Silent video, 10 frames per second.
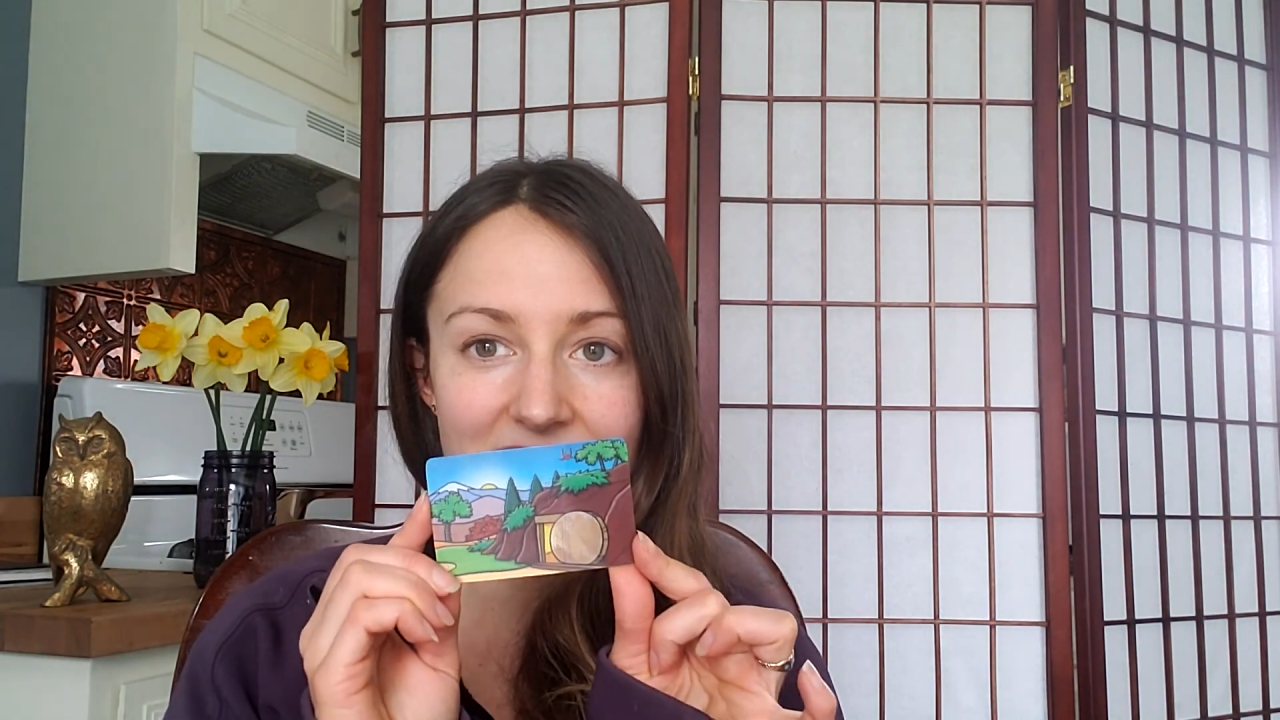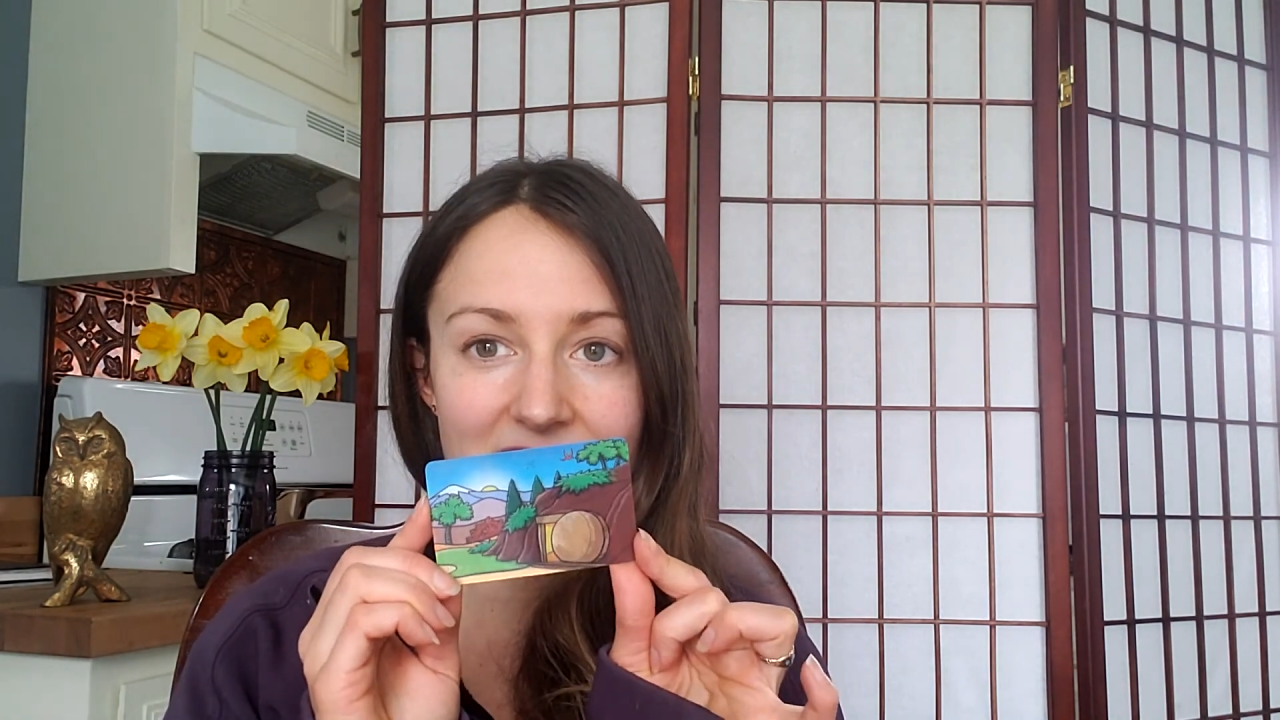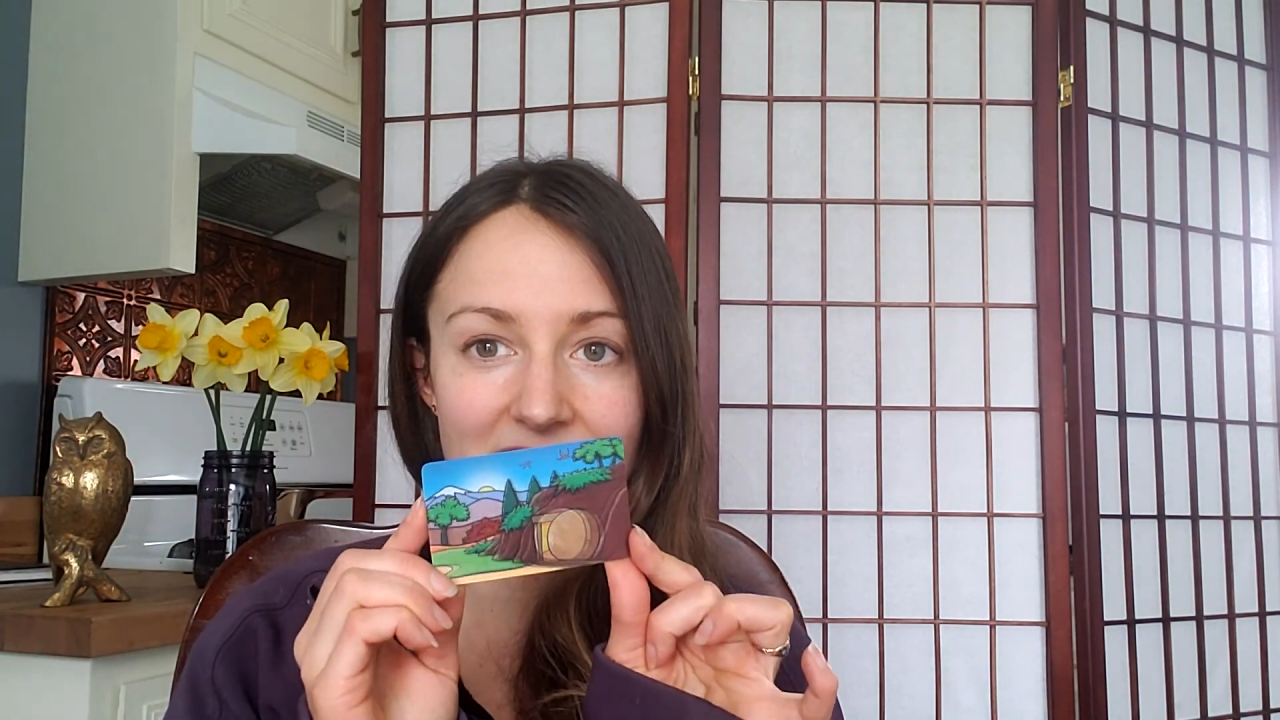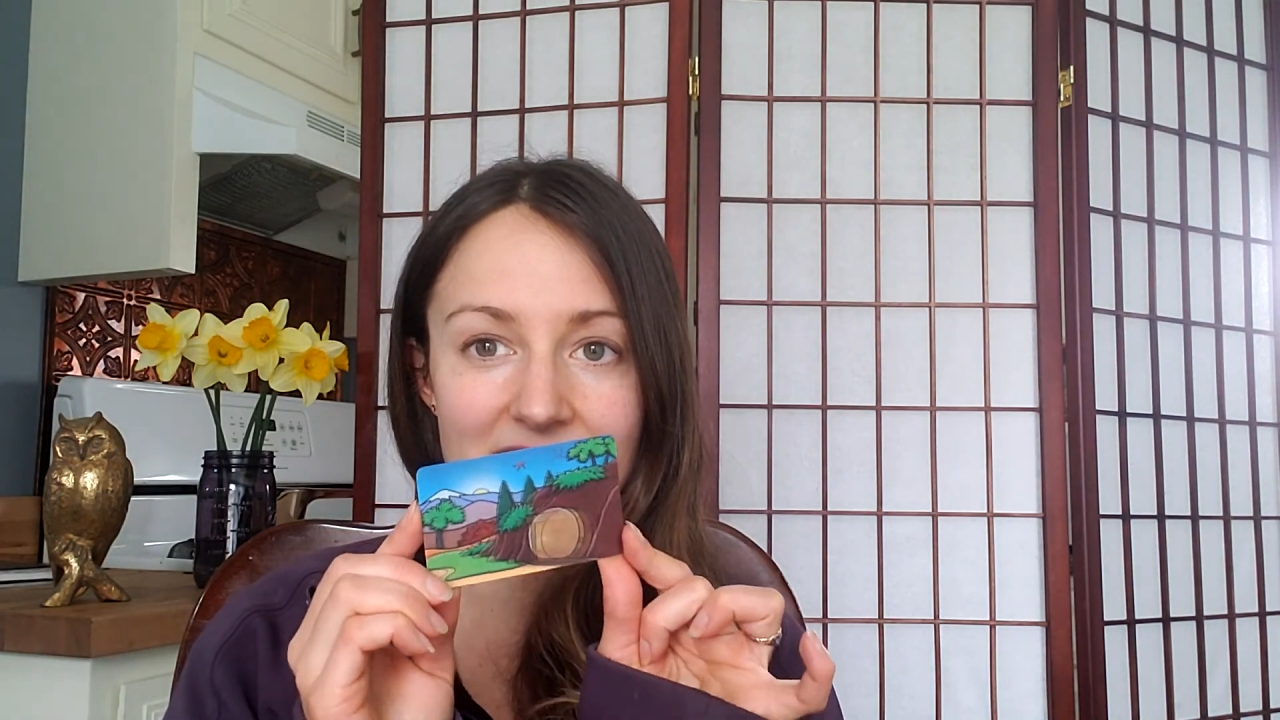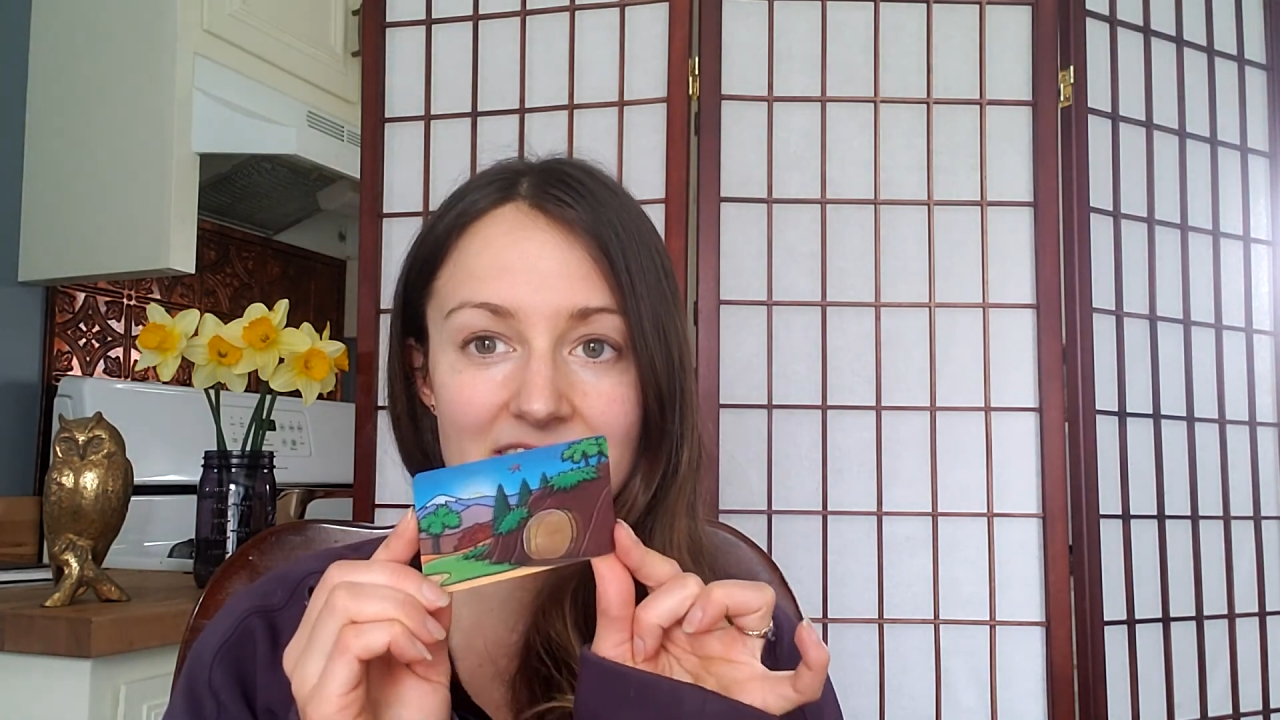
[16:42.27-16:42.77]

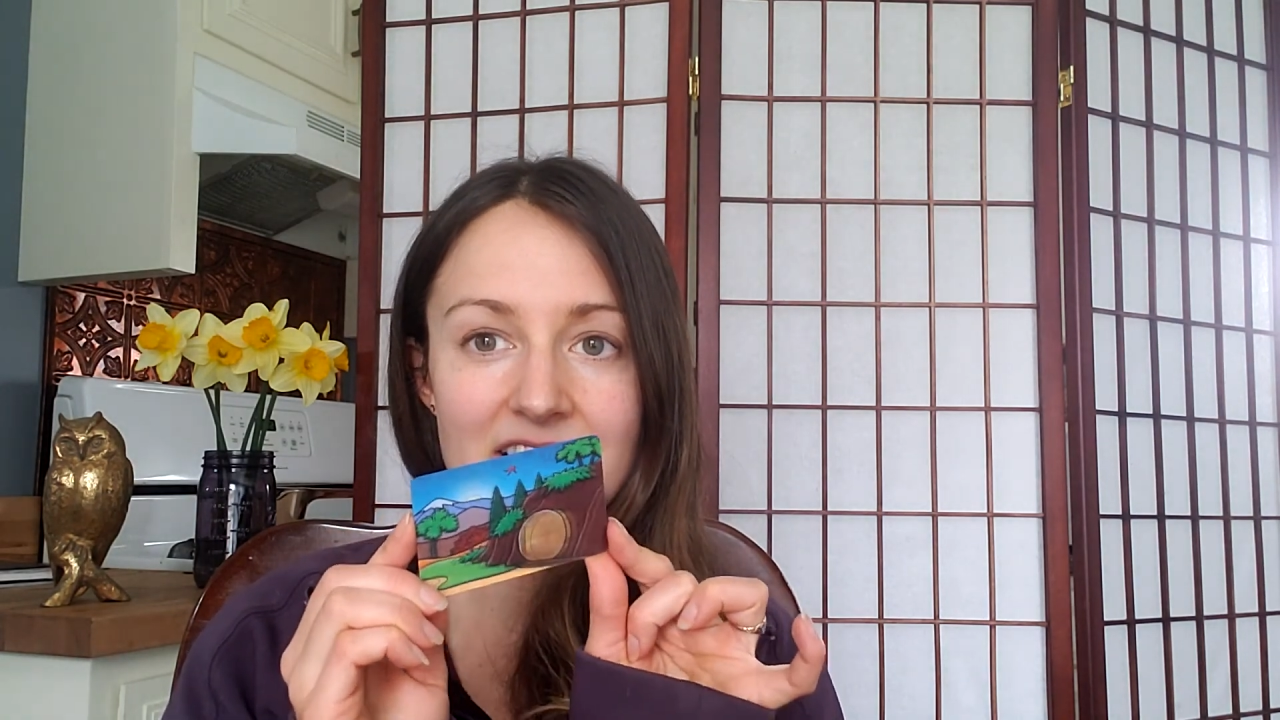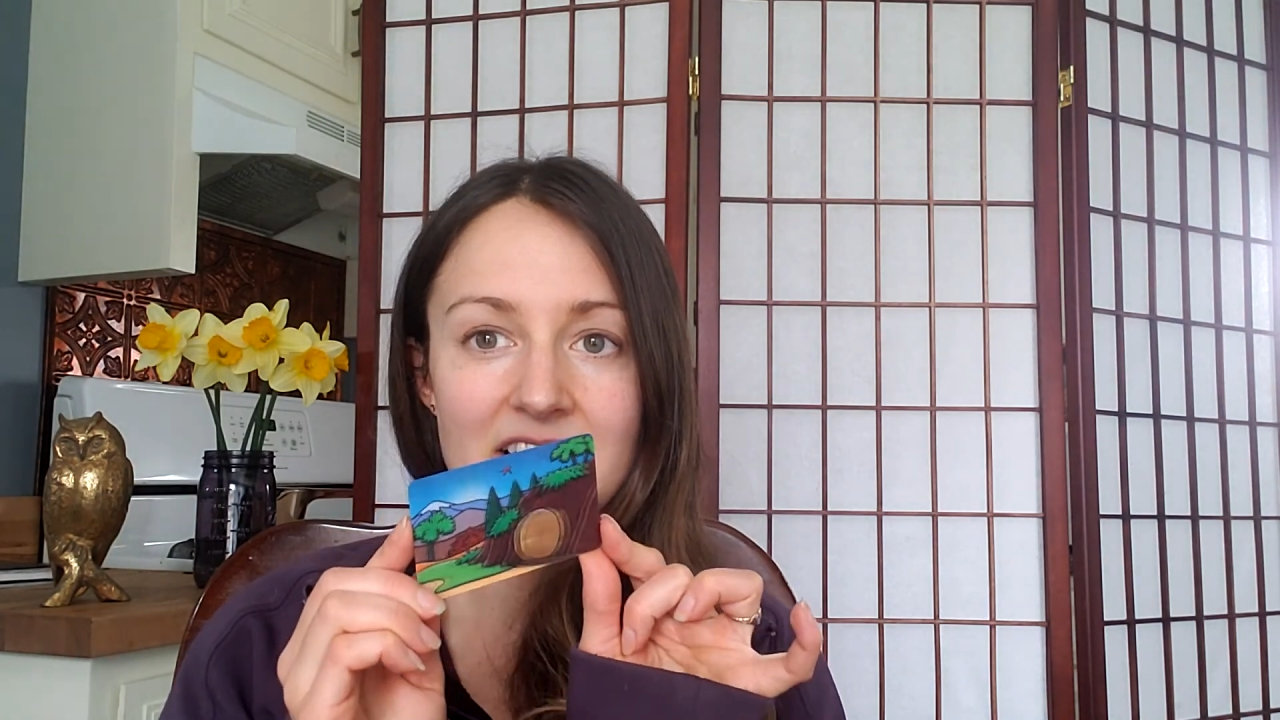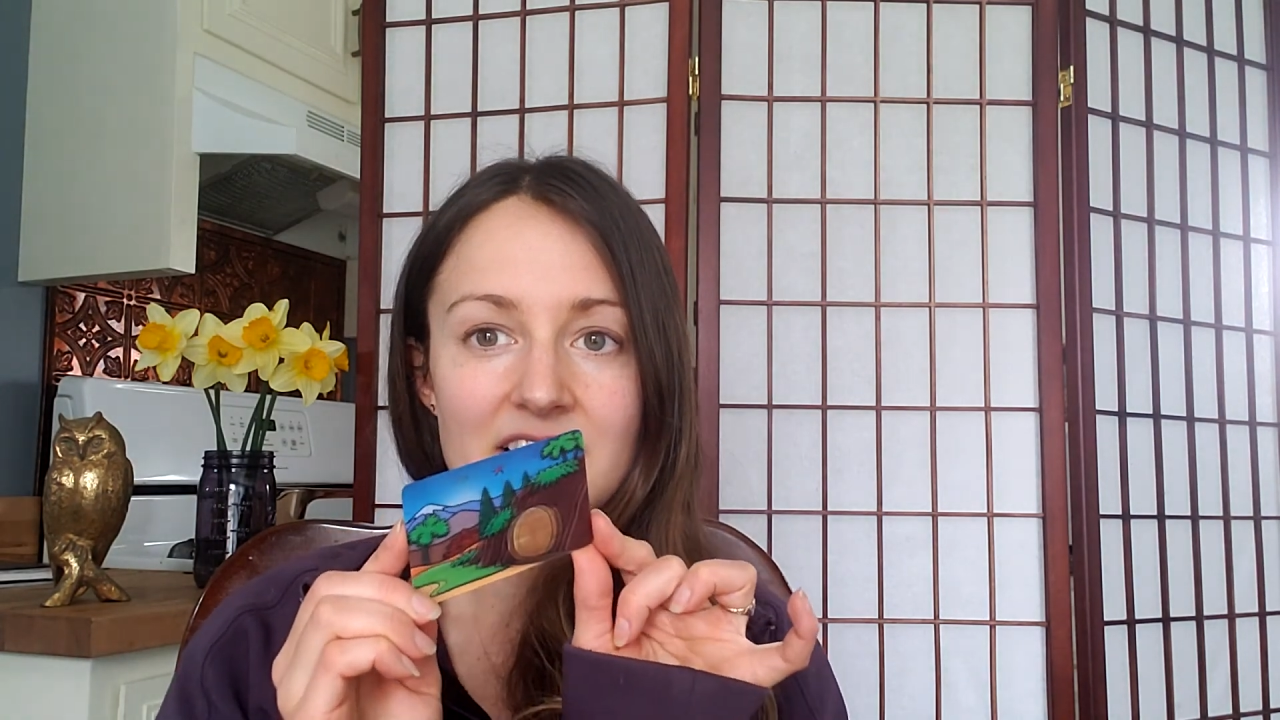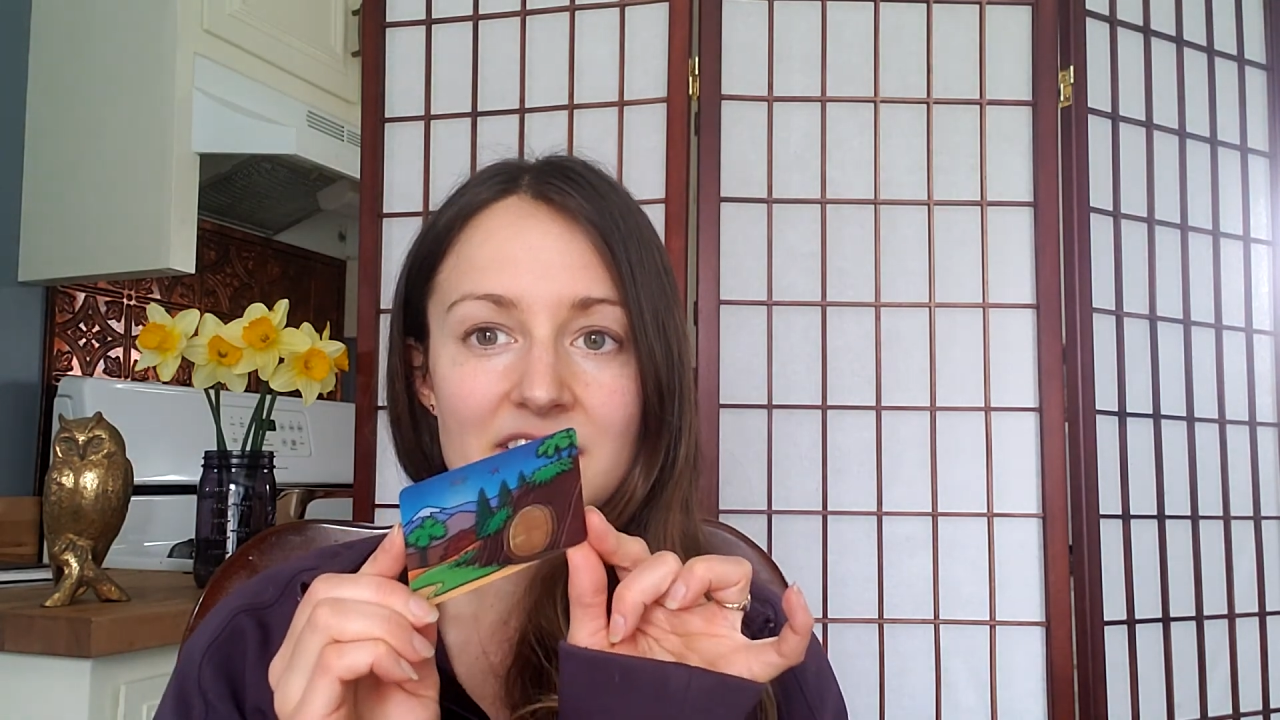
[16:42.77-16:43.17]
card.